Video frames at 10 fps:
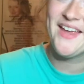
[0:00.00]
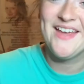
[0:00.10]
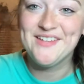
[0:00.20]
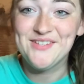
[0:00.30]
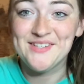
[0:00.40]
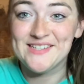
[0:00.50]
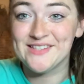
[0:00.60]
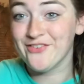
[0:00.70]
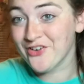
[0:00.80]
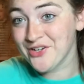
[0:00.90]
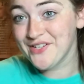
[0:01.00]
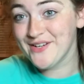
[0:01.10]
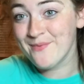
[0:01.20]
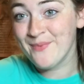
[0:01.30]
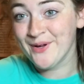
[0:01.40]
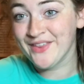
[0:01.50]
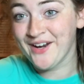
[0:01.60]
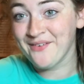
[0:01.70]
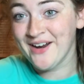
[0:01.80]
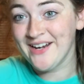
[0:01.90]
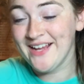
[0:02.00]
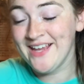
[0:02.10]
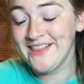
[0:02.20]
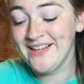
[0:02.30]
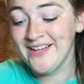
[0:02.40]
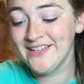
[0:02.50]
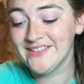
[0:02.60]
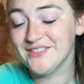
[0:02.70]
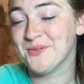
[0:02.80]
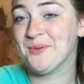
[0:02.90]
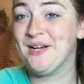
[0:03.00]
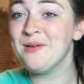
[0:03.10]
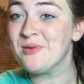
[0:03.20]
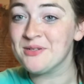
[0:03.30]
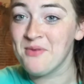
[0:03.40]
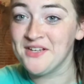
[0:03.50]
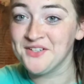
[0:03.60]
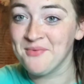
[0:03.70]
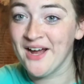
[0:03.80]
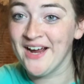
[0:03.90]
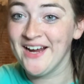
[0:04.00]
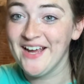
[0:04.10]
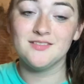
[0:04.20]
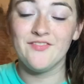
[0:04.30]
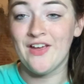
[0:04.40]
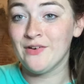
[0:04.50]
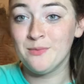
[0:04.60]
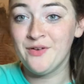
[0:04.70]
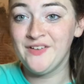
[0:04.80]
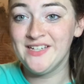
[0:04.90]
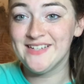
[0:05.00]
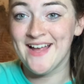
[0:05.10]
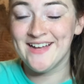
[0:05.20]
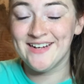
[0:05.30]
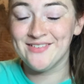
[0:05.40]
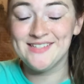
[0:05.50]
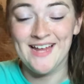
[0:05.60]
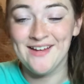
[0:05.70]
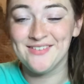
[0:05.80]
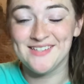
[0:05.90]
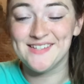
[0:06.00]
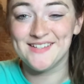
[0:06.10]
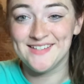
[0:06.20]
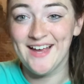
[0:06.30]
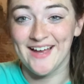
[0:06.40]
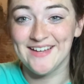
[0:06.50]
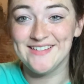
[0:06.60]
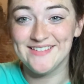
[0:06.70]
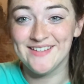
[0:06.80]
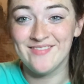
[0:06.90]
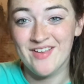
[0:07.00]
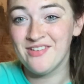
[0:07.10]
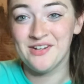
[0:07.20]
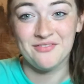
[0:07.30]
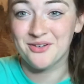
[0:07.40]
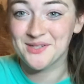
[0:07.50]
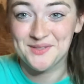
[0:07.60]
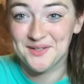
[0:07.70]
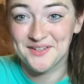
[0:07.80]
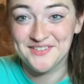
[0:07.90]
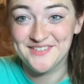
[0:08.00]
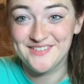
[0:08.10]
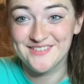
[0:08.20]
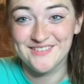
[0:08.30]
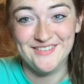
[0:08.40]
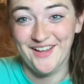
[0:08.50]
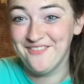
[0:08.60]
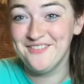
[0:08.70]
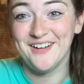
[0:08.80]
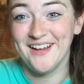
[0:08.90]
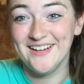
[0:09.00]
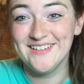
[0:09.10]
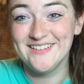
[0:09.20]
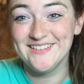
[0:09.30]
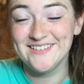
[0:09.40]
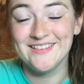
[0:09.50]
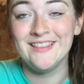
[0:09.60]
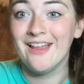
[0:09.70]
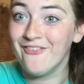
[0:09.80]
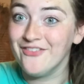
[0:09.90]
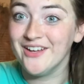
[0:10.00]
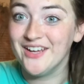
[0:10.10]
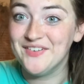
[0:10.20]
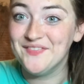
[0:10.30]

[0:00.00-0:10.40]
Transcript: So this is the first book that I read in the reading books based on my favorite movies, and I would say it was a success. I'm giving it 4 stars. Loved it. Loved it.